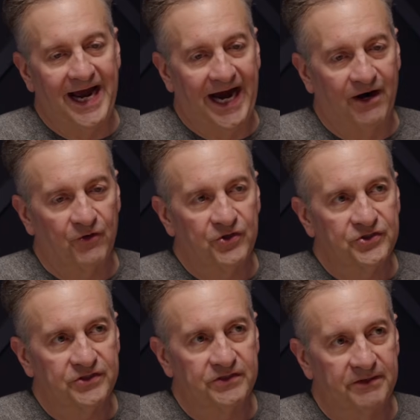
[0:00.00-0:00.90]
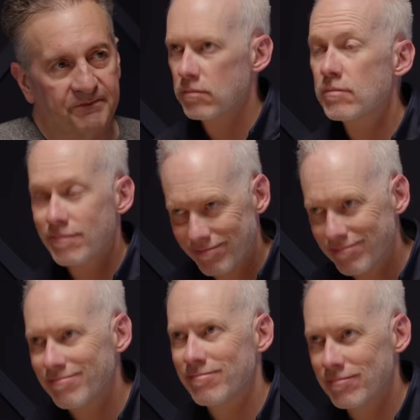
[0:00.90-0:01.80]
hours that people
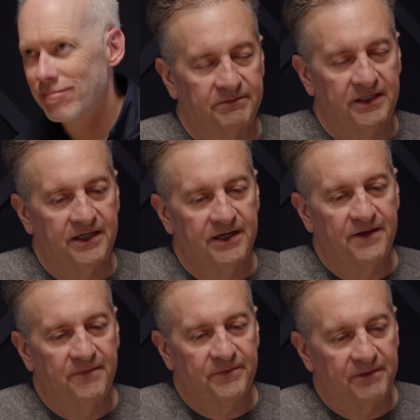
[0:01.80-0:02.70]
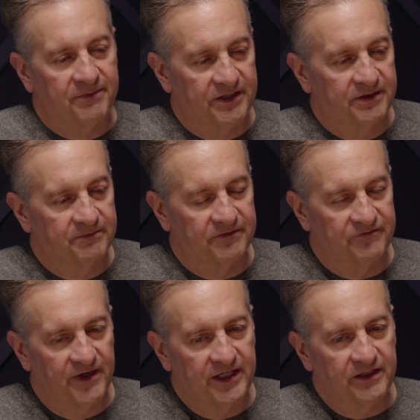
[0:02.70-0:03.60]
spend in something. But
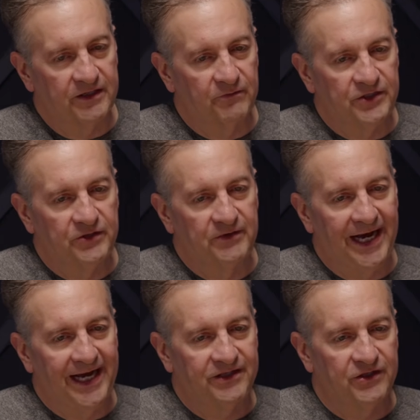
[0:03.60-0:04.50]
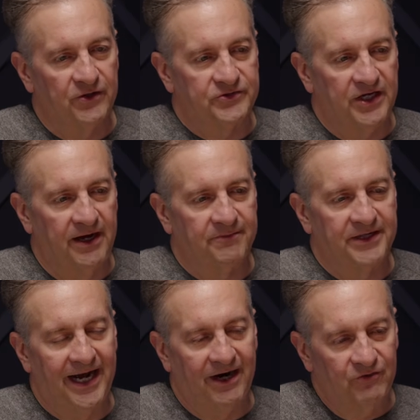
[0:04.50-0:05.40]
frankly, when you add those up,
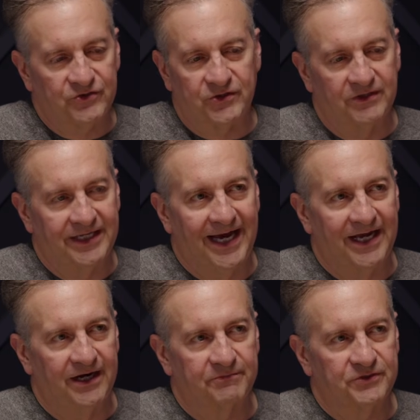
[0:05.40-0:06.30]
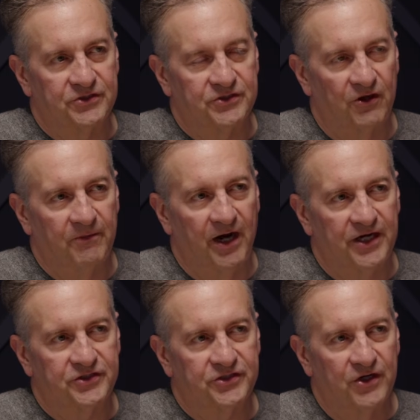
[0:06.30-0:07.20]
the hours only add up to so
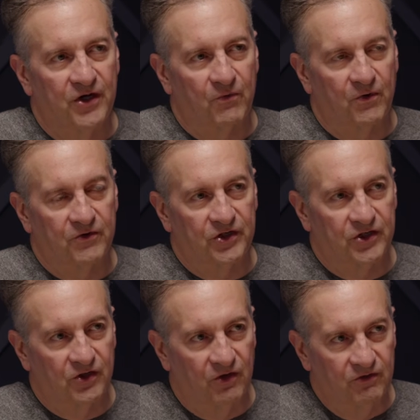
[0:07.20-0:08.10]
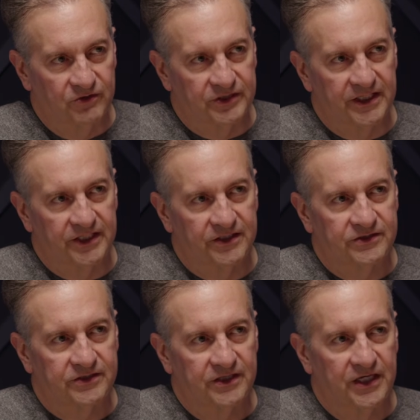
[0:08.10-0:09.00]
much. Where the gold
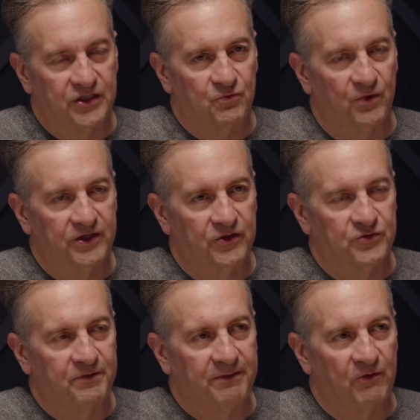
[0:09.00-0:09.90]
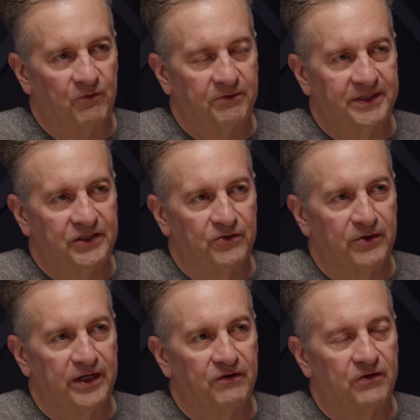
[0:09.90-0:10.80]
is what those people would be
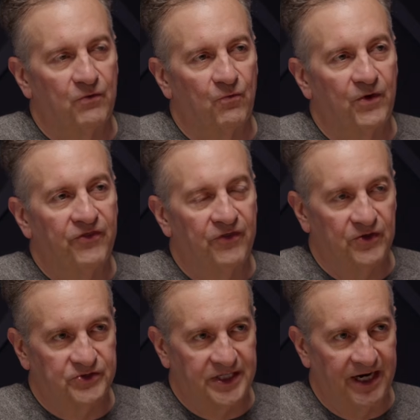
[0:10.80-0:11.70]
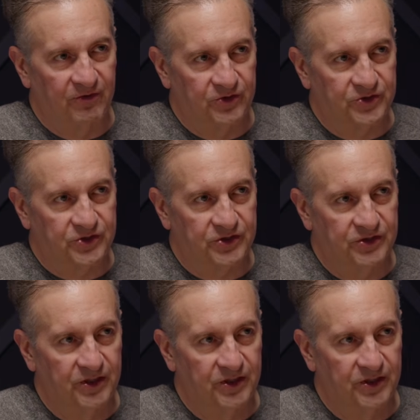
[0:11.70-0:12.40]
doing with those hours